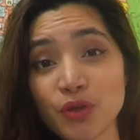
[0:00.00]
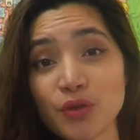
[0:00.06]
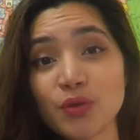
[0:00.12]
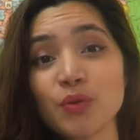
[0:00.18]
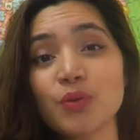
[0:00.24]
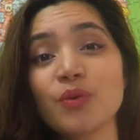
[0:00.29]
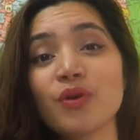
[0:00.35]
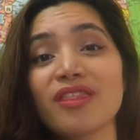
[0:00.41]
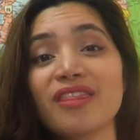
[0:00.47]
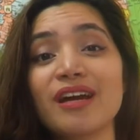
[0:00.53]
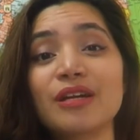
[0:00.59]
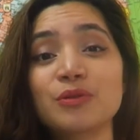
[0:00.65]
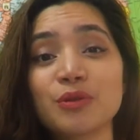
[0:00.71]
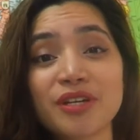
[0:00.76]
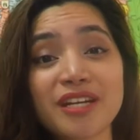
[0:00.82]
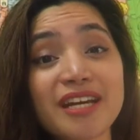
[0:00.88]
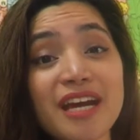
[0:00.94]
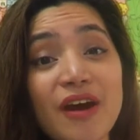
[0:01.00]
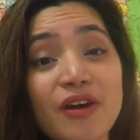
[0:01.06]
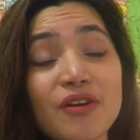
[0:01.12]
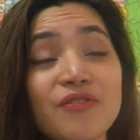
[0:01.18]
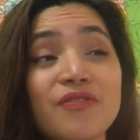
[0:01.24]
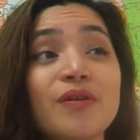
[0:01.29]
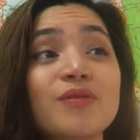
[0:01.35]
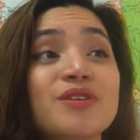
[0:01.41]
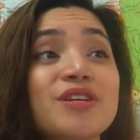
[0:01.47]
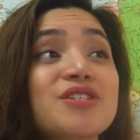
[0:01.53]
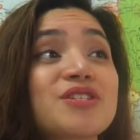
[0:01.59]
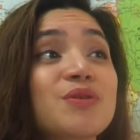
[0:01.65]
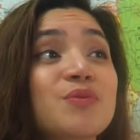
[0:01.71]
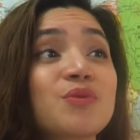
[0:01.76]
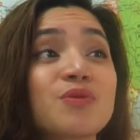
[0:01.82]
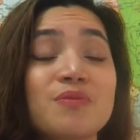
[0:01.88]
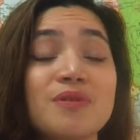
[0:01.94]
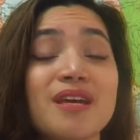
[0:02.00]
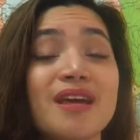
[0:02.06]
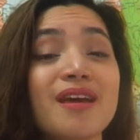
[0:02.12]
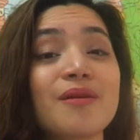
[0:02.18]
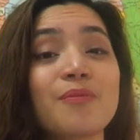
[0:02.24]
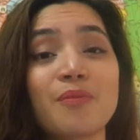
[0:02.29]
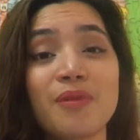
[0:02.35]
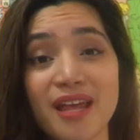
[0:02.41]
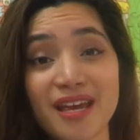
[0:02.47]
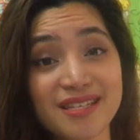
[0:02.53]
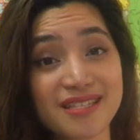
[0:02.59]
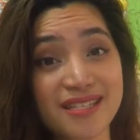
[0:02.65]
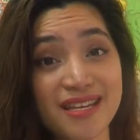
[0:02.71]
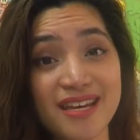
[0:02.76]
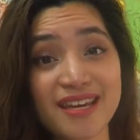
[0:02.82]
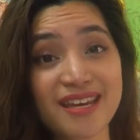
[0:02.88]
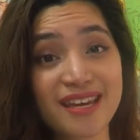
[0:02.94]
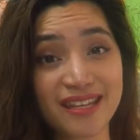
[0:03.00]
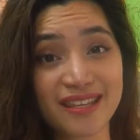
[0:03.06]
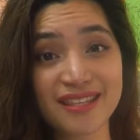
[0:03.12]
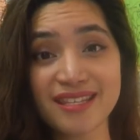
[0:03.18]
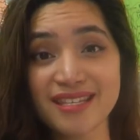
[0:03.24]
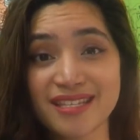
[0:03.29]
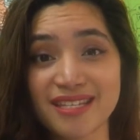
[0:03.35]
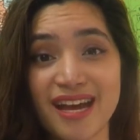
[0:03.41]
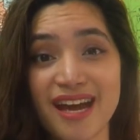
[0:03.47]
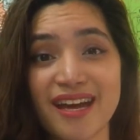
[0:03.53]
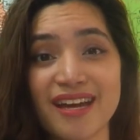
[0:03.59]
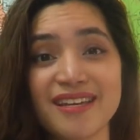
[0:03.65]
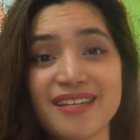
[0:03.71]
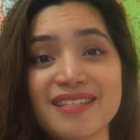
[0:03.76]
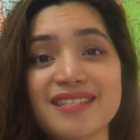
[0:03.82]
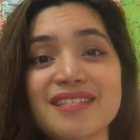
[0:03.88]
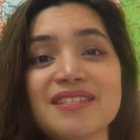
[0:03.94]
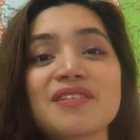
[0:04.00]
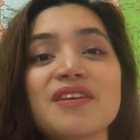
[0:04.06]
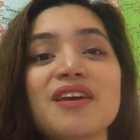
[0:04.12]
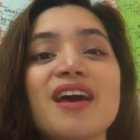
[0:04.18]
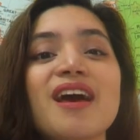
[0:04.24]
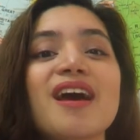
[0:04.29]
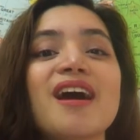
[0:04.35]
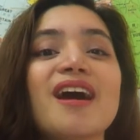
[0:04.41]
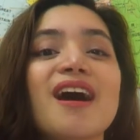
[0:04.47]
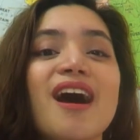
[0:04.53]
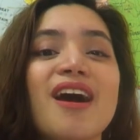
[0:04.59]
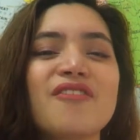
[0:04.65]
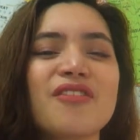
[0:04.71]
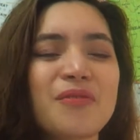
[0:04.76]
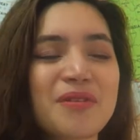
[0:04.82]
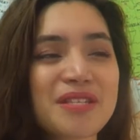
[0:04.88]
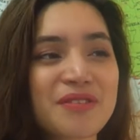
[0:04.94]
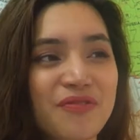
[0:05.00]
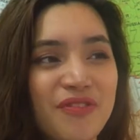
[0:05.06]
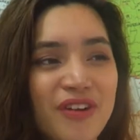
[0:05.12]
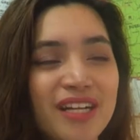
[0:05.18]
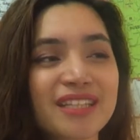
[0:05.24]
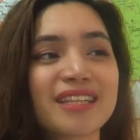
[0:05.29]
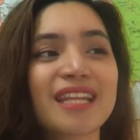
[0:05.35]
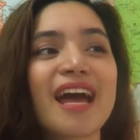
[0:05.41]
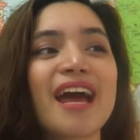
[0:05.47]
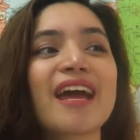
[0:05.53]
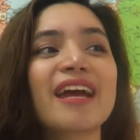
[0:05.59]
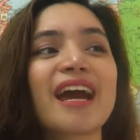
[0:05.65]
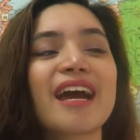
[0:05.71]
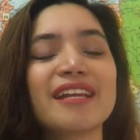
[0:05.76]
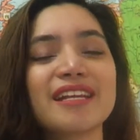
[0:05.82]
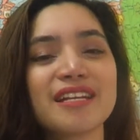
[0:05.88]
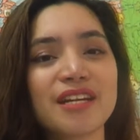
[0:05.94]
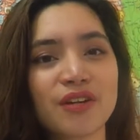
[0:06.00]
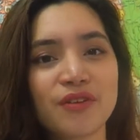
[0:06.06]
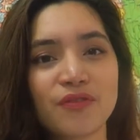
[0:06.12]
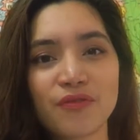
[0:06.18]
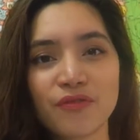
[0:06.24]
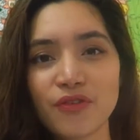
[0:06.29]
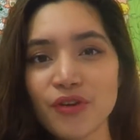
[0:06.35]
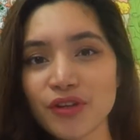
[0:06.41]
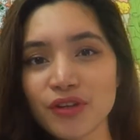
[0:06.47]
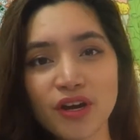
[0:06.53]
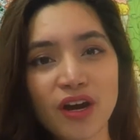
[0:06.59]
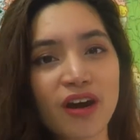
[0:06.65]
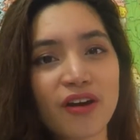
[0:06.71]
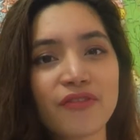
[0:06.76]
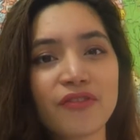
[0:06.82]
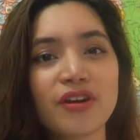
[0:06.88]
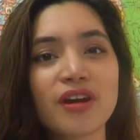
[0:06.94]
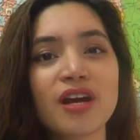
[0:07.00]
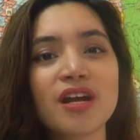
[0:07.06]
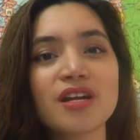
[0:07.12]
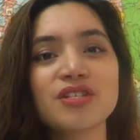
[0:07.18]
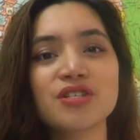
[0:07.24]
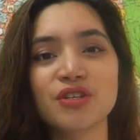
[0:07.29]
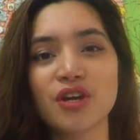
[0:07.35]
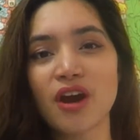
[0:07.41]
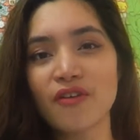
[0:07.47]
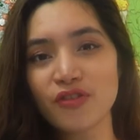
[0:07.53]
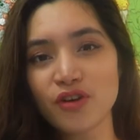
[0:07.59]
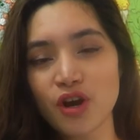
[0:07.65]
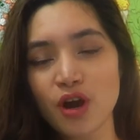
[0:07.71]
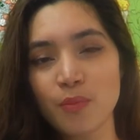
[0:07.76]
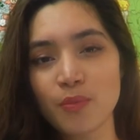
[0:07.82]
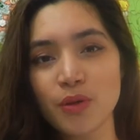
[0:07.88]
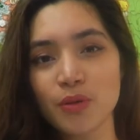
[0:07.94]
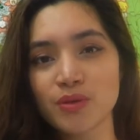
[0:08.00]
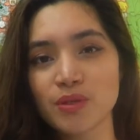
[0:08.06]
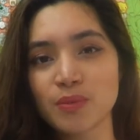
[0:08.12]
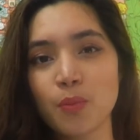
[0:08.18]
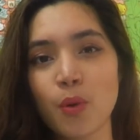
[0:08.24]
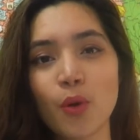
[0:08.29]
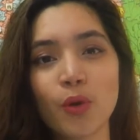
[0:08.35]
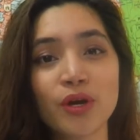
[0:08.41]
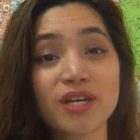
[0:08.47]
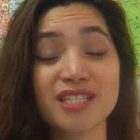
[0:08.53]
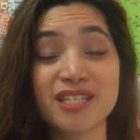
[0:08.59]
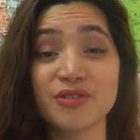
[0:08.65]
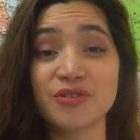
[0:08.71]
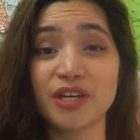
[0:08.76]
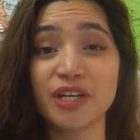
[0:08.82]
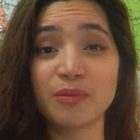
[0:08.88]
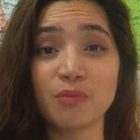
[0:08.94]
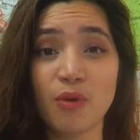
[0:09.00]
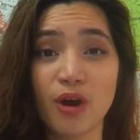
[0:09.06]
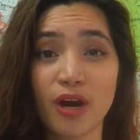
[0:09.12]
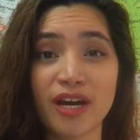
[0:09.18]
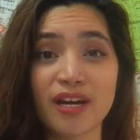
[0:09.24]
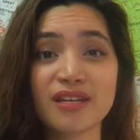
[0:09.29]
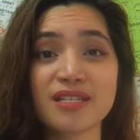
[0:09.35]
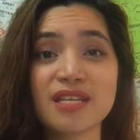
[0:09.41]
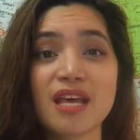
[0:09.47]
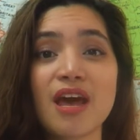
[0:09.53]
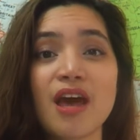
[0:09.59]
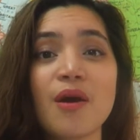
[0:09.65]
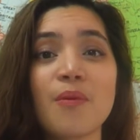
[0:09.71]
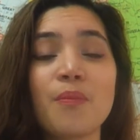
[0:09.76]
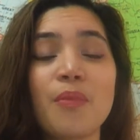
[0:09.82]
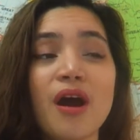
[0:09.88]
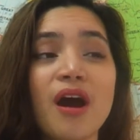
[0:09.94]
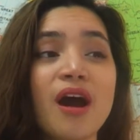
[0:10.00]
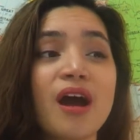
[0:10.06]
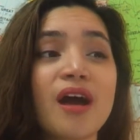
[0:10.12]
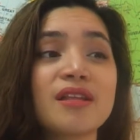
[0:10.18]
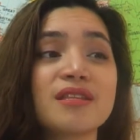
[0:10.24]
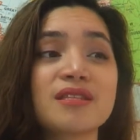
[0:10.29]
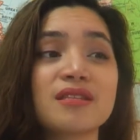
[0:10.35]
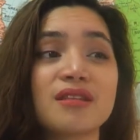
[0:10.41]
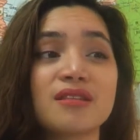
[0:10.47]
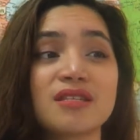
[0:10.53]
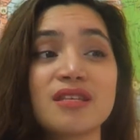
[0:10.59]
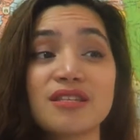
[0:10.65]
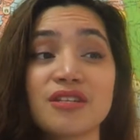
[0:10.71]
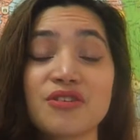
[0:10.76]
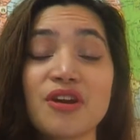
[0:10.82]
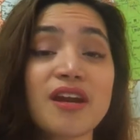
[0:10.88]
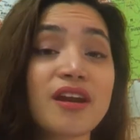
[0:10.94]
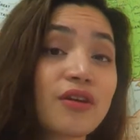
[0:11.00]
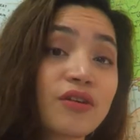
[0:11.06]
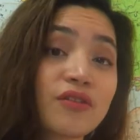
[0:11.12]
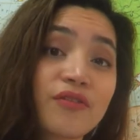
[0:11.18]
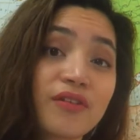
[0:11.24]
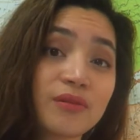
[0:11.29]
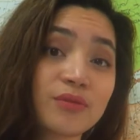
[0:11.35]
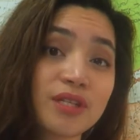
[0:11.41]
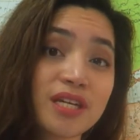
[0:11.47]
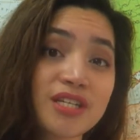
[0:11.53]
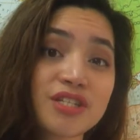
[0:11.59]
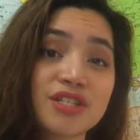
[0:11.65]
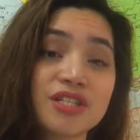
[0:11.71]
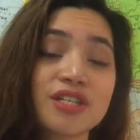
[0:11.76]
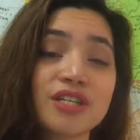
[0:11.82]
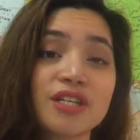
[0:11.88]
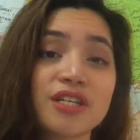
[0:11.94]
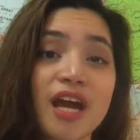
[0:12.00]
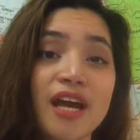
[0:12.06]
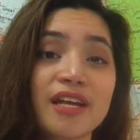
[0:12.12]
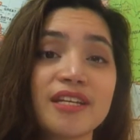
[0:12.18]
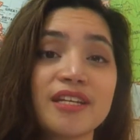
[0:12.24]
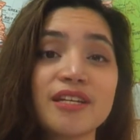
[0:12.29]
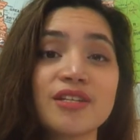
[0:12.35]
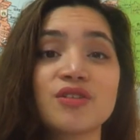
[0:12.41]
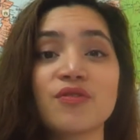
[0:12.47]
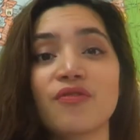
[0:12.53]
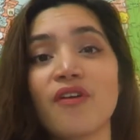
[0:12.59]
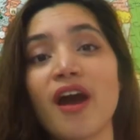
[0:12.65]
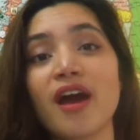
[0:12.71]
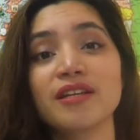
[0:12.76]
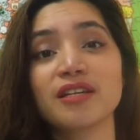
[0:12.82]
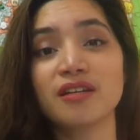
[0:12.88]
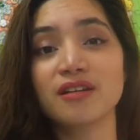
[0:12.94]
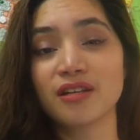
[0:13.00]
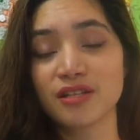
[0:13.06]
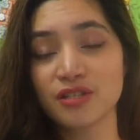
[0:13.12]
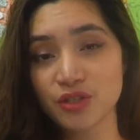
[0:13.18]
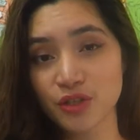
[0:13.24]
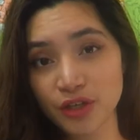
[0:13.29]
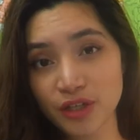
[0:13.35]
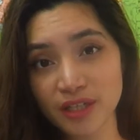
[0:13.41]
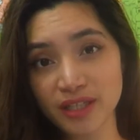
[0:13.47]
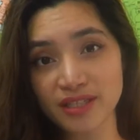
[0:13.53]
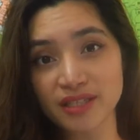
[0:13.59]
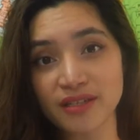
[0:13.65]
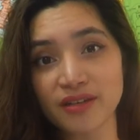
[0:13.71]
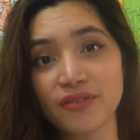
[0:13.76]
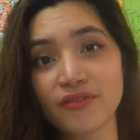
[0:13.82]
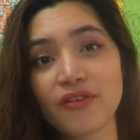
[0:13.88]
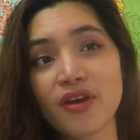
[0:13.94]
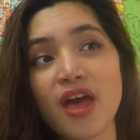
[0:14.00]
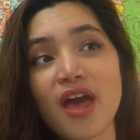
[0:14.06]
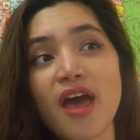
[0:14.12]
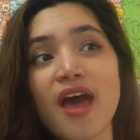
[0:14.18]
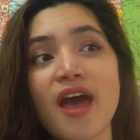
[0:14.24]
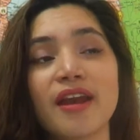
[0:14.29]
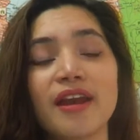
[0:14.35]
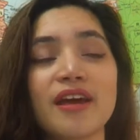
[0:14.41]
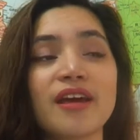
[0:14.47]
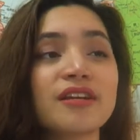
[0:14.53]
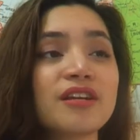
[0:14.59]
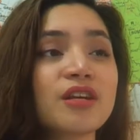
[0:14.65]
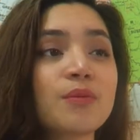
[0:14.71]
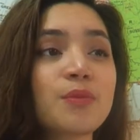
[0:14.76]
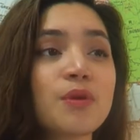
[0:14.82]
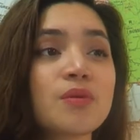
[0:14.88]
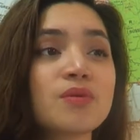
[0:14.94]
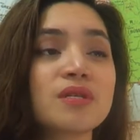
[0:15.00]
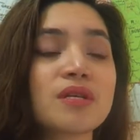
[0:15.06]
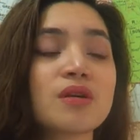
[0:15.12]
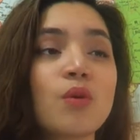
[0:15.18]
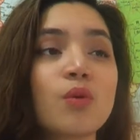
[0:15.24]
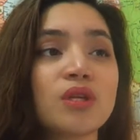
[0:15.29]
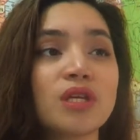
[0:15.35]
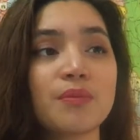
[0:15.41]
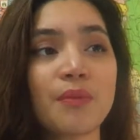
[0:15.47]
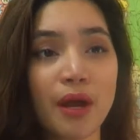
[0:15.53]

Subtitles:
knew that running out of foundation would be a blessing in disguise? I've always felt like I needed full coverage to cover up those pores and red marks, but since I ran out of foundation, I needed to find an alternative, and I ended up using only